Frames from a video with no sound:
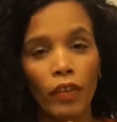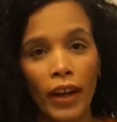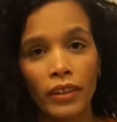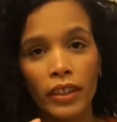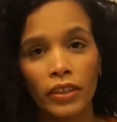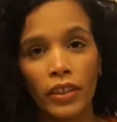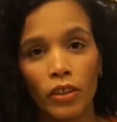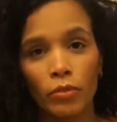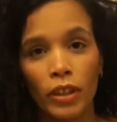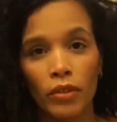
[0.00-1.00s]
very
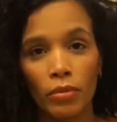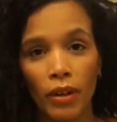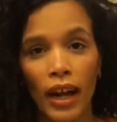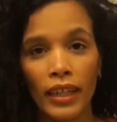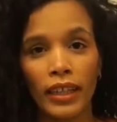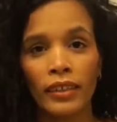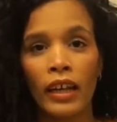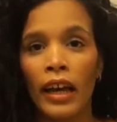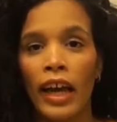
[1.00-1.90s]
little bit of product,